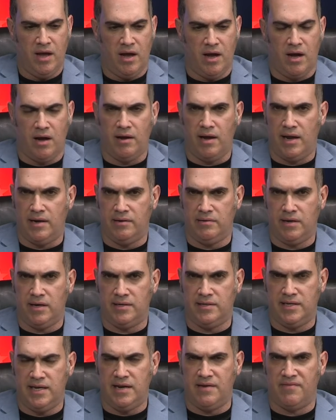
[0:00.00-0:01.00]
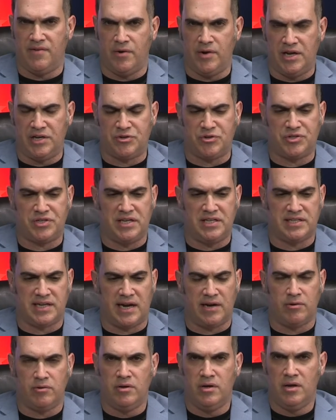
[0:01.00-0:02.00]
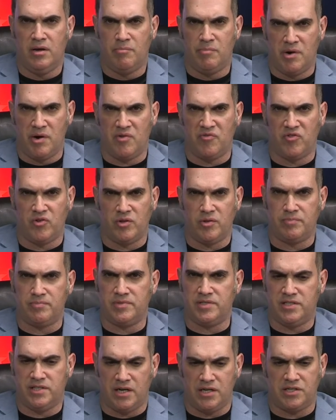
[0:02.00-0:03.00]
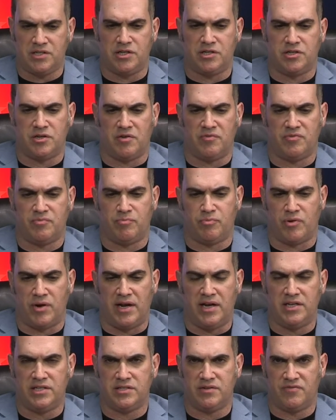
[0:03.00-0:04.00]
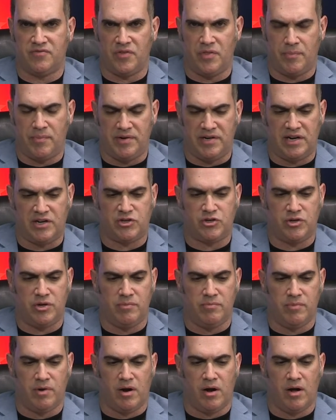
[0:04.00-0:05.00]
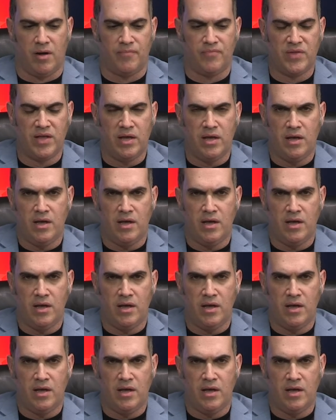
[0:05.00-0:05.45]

And indeed, a very interesting title. Mayor Phillip does deserve praise for the pedestrian mall.